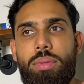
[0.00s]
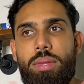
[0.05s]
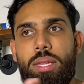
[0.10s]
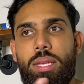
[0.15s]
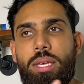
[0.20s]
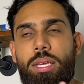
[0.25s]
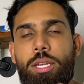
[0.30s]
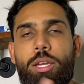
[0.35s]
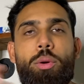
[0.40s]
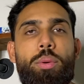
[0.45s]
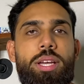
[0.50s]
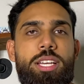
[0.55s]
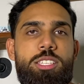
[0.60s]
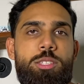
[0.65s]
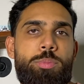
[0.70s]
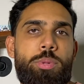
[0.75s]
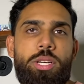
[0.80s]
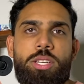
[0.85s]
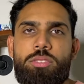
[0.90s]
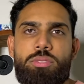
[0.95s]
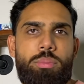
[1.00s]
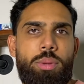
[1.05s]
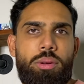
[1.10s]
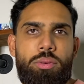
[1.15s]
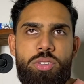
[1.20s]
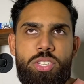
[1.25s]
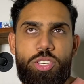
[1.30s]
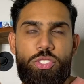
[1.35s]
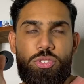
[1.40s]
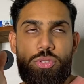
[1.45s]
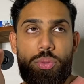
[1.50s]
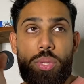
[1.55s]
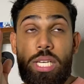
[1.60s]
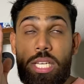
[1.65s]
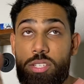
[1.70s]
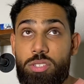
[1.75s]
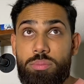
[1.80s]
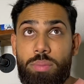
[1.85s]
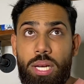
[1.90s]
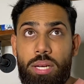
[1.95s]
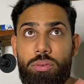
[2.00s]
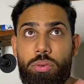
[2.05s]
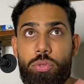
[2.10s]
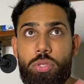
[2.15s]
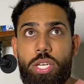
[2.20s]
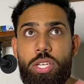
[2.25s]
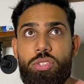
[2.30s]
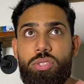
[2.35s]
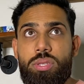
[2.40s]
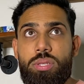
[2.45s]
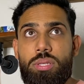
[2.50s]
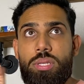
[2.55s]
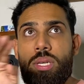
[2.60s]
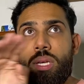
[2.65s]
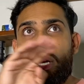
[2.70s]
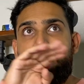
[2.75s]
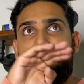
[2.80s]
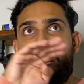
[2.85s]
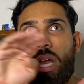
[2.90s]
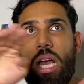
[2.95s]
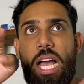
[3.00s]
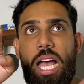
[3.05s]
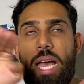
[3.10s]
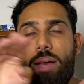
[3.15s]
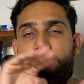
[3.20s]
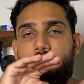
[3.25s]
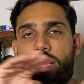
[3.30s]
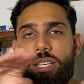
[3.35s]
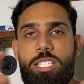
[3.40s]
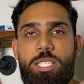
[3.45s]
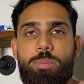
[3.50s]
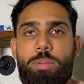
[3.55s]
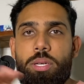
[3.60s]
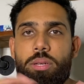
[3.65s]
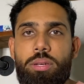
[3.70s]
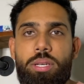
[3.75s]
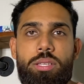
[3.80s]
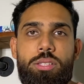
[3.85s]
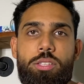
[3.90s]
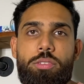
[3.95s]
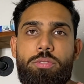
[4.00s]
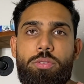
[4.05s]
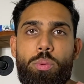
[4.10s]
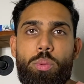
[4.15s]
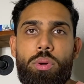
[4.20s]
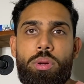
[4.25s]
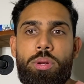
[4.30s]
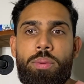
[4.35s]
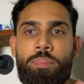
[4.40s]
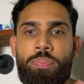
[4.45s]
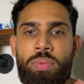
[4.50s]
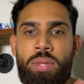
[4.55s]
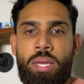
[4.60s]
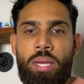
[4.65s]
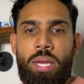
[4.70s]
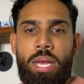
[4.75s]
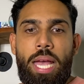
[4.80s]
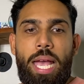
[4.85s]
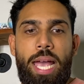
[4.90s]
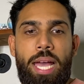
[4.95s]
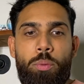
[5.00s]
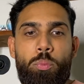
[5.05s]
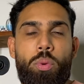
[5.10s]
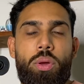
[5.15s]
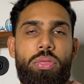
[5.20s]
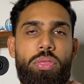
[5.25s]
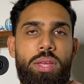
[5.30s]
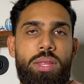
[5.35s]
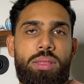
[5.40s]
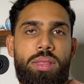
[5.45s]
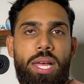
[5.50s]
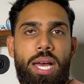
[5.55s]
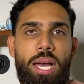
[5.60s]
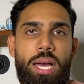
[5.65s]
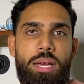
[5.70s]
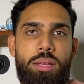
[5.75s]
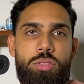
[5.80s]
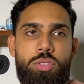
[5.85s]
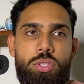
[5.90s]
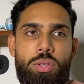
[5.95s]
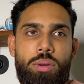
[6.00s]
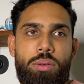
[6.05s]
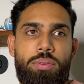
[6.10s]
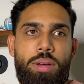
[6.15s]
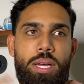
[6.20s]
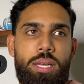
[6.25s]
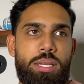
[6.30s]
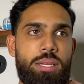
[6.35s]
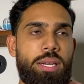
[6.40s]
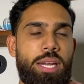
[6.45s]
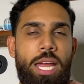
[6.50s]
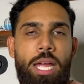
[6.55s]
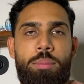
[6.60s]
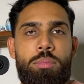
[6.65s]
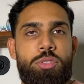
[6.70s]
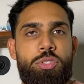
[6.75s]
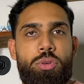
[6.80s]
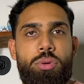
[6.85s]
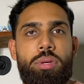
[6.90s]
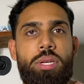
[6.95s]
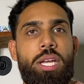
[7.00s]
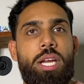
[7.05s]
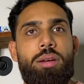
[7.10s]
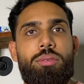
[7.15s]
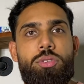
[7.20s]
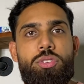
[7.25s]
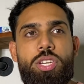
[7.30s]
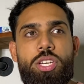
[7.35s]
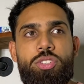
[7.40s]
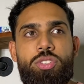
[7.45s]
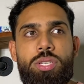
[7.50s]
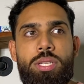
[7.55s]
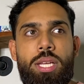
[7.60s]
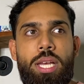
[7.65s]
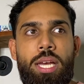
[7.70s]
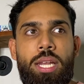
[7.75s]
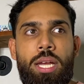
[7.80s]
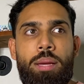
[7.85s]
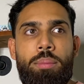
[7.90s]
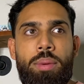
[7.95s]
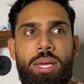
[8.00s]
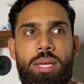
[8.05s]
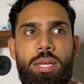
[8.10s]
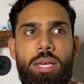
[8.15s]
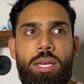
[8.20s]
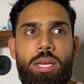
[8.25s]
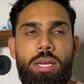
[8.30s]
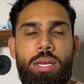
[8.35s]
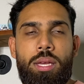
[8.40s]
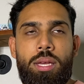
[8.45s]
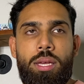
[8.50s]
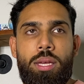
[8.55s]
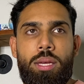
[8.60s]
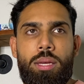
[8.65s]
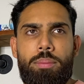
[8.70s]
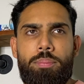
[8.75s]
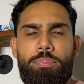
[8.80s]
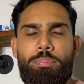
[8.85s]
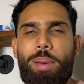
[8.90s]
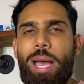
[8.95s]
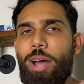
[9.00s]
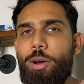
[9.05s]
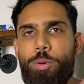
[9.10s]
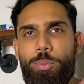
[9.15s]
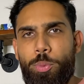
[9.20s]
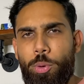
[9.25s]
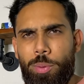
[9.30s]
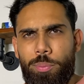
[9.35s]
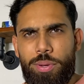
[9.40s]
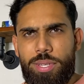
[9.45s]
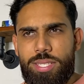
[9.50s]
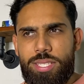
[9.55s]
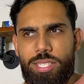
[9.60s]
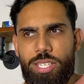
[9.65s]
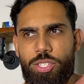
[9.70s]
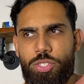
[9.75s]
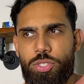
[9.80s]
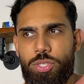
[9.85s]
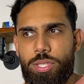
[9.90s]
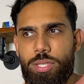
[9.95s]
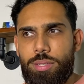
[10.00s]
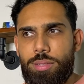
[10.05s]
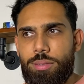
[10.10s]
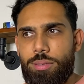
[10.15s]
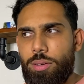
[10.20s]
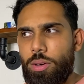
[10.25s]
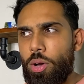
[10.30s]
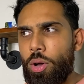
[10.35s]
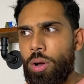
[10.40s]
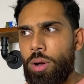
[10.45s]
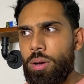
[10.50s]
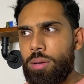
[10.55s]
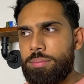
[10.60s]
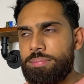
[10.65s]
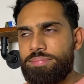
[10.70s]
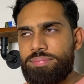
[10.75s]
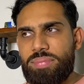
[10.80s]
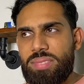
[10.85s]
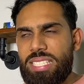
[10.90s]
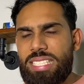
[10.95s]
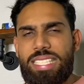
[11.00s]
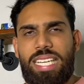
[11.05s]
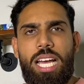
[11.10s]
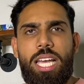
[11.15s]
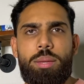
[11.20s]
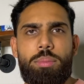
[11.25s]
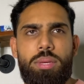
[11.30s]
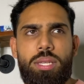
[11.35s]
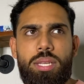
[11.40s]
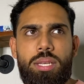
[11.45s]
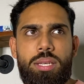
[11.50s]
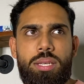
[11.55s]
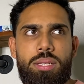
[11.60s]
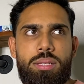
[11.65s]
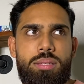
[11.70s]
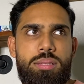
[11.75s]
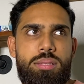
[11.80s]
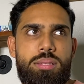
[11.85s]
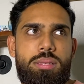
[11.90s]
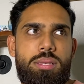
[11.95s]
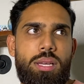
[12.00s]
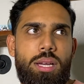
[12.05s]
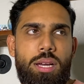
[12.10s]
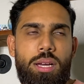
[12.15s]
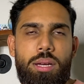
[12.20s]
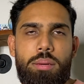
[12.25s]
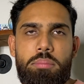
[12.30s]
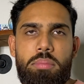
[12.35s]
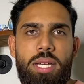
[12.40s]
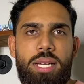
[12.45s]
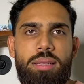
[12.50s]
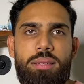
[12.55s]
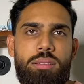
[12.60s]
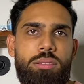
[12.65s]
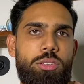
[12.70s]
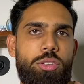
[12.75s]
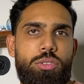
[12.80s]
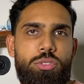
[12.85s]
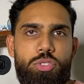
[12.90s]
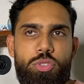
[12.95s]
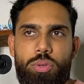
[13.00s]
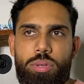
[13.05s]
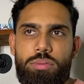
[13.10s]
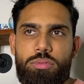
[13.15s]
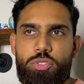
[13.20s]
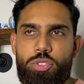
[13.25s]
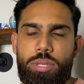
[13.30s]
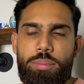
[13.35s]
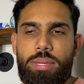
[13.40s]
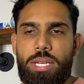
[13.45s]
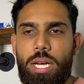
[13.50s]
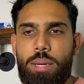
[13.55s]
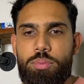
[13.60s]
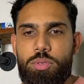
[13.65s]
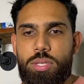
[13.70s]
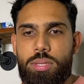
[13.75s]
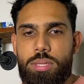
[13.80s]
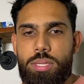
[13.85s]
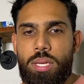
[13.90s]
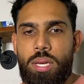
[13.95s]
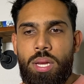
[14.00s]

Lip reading: you know, experience for my rotation. So each of my rotations, I have an experience for. And within that, so if I did an ambulatory care rotation and I made a PowerPoint presentation on diabetes and, you know, sort of treatment options,